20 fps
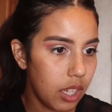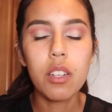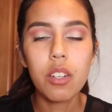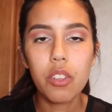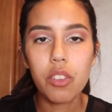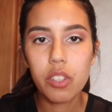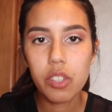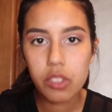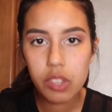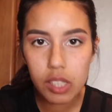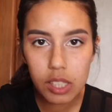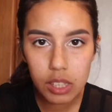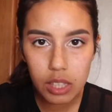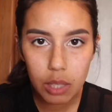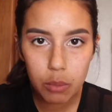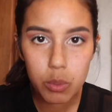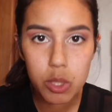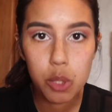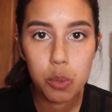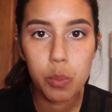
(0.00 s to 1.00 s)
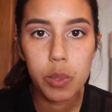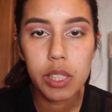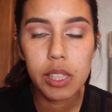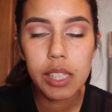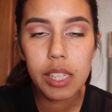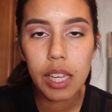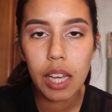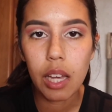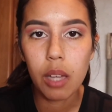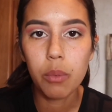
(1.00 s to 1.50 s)
Another thing that was
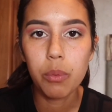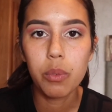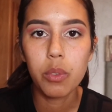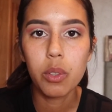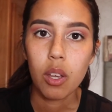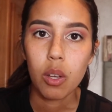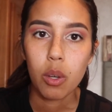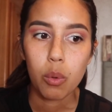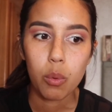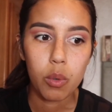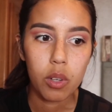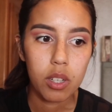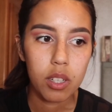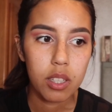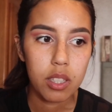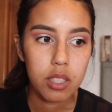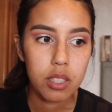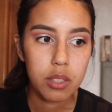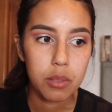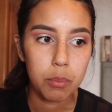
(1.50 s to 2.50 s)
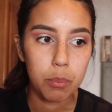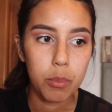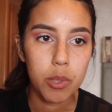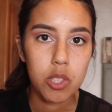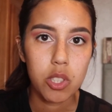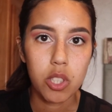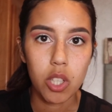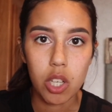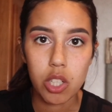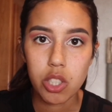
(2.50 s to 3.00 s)
really helpful was
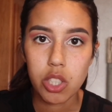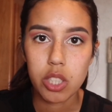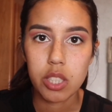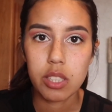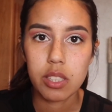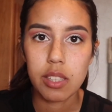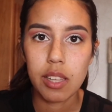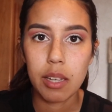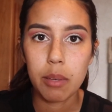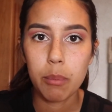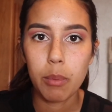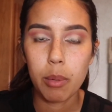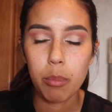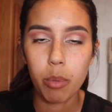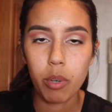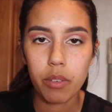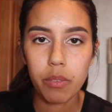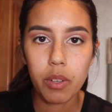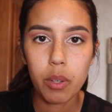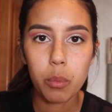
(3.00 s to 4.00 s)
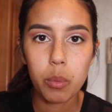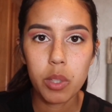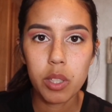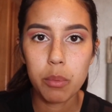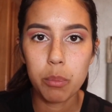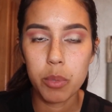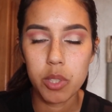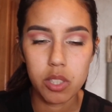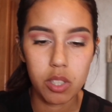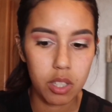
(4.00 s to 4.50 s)
massages. Like, my boyfriend
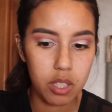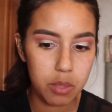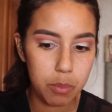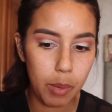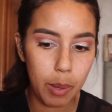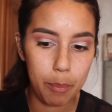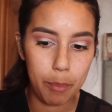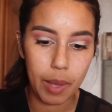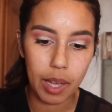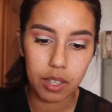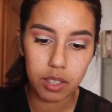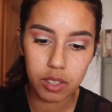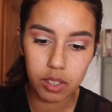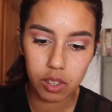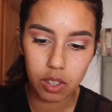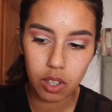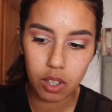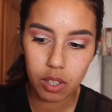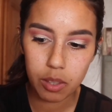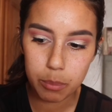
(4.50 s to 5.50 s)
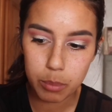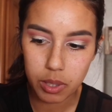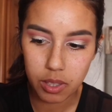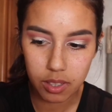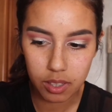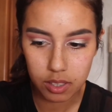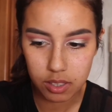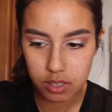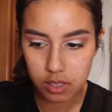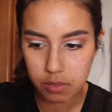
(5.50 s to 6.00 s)
would massage my back a lot
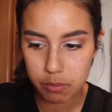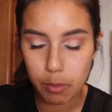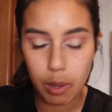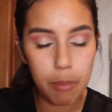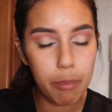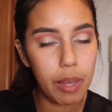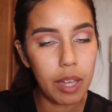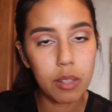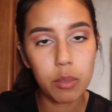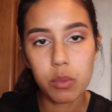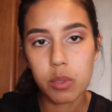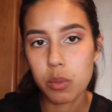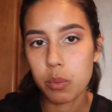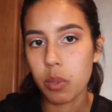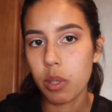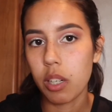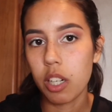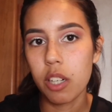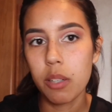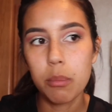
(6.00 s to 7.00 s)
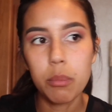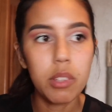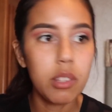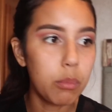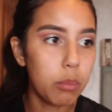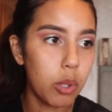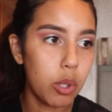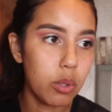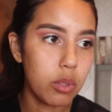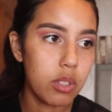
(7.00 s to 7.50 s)
because my back was what hurt me the
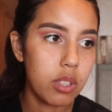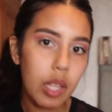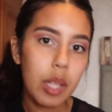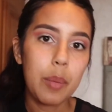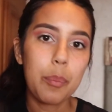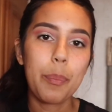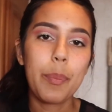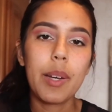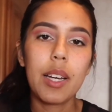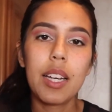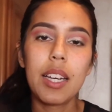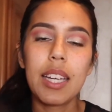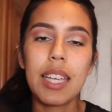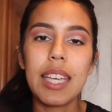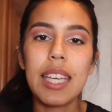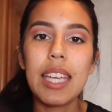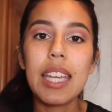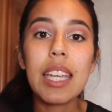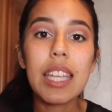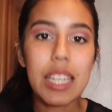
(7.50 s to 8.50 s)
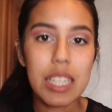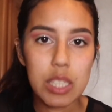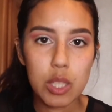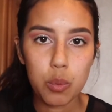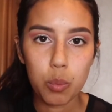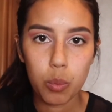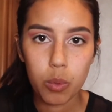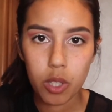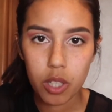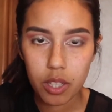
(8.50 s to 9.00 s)
most. But it
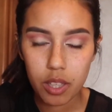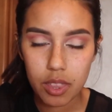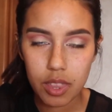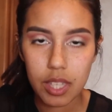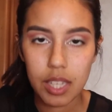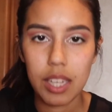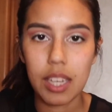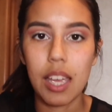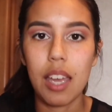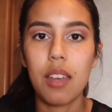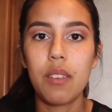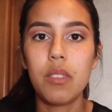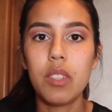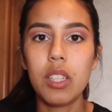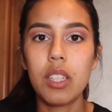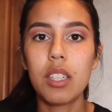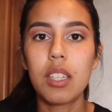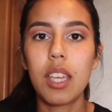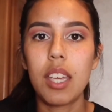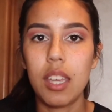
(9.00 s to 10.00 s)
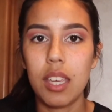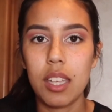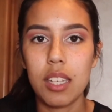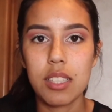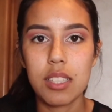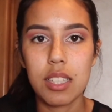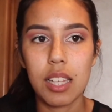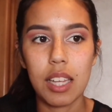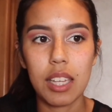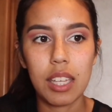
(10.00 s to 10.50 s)
is worth it having
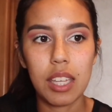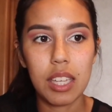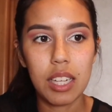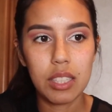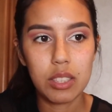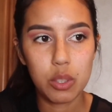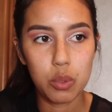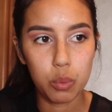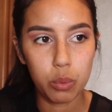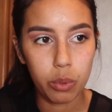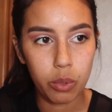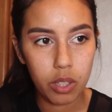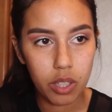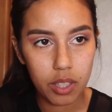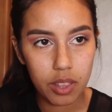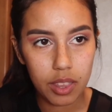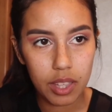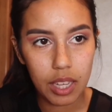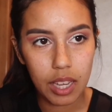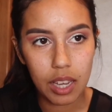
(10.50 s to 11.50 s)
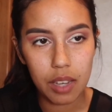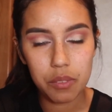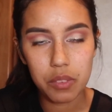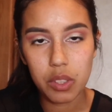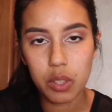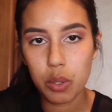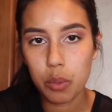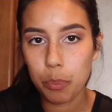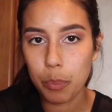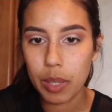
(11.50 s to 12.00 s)
kids. Like, it's worth it
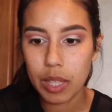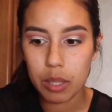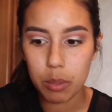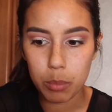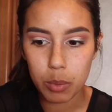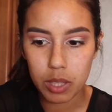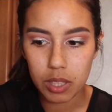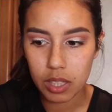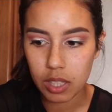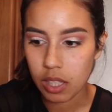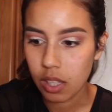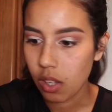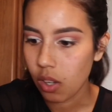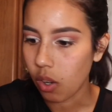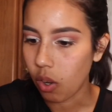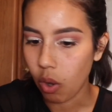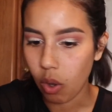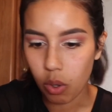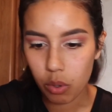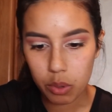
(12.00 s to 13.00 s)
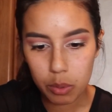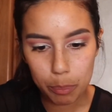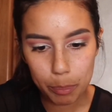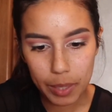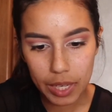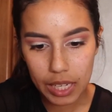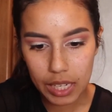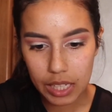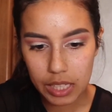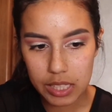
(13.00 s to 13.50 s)
having your baby. All the
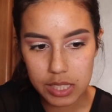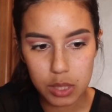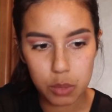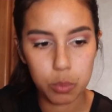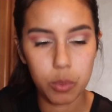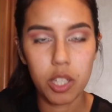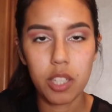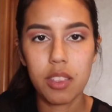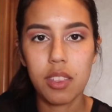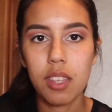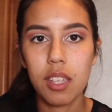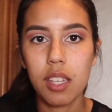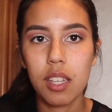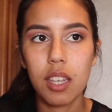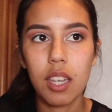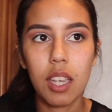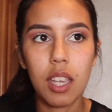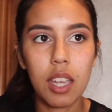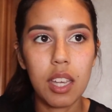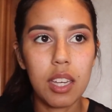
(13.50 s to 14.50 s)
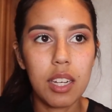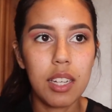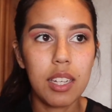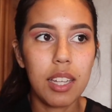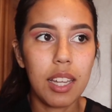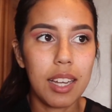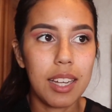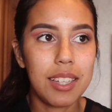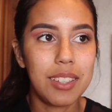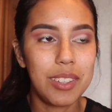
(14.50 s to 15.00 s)
pain is worth it.
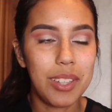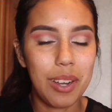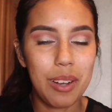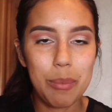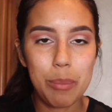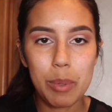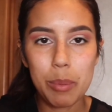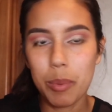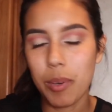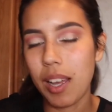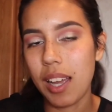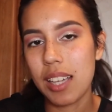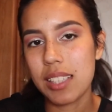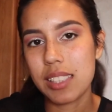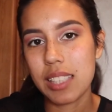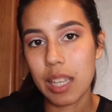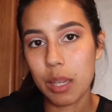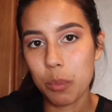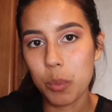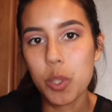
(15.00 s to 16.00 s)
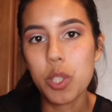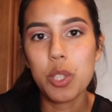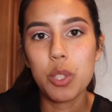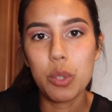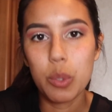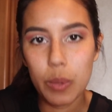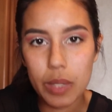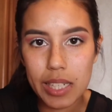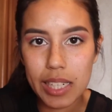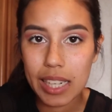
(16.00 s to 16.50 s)
And like, a lot of people ask, like, would you
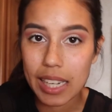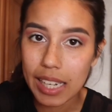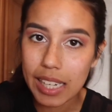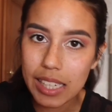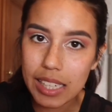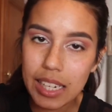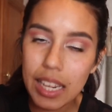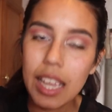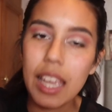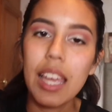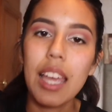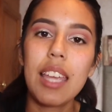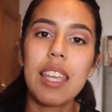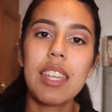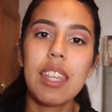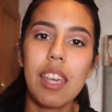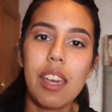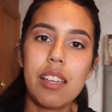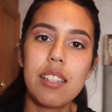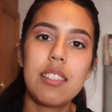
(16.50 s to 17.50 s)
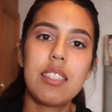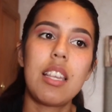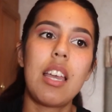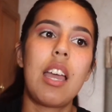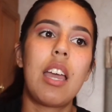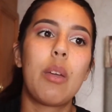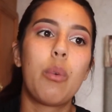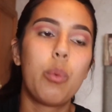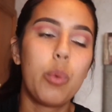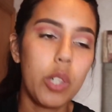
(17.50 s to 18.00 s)
do it again? Yes,
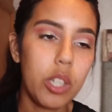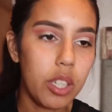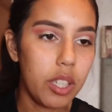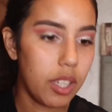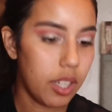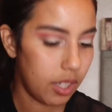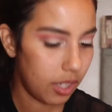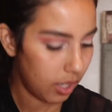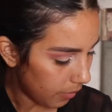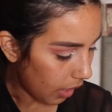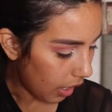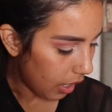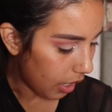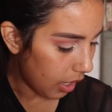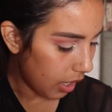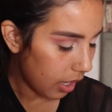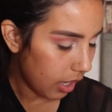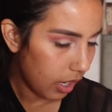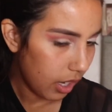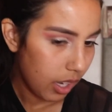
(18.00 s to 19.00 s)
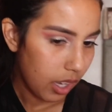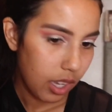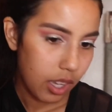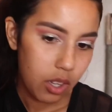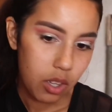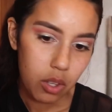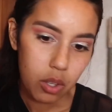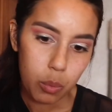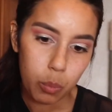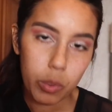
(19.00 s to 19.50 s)
I would. I
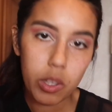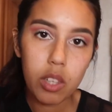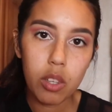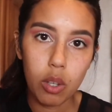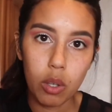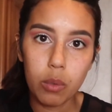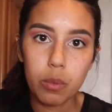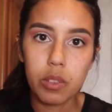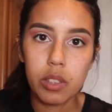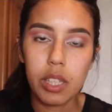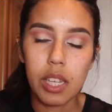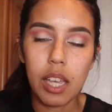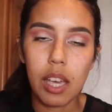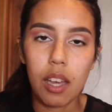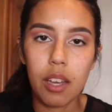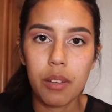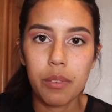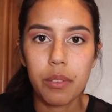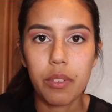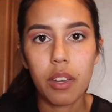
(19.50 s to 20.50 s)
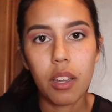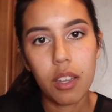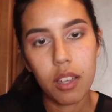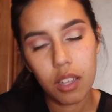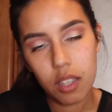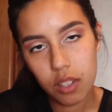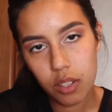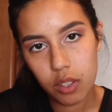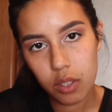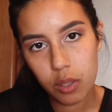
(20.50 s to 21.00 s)
will hopefully have
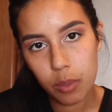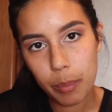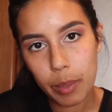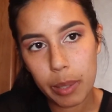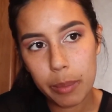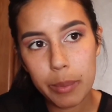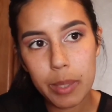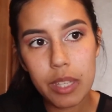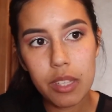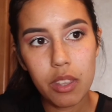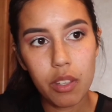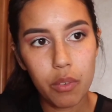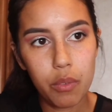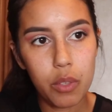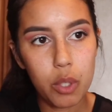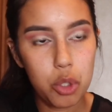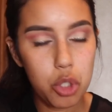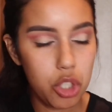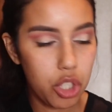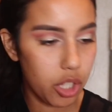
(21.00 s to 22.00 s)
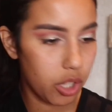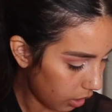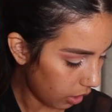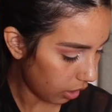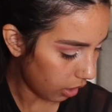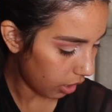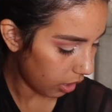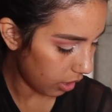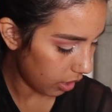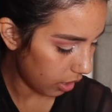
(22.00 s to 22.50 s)
another baby in the future.
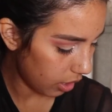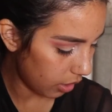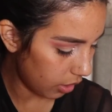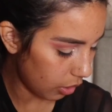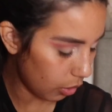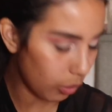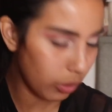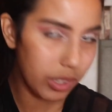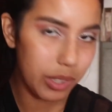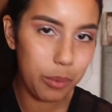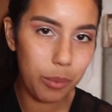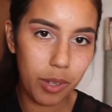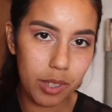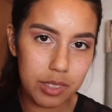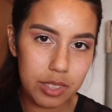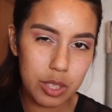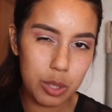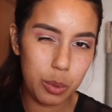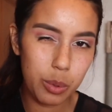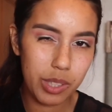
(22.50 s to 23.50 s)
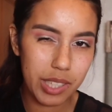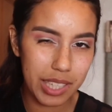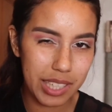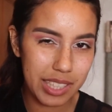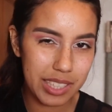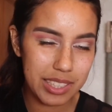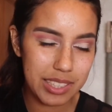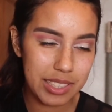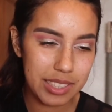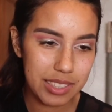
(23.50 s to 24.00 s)
I only want 2
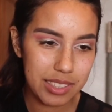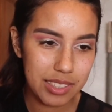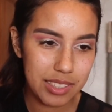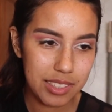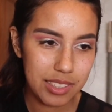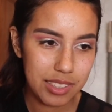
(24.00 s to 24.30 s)
kids.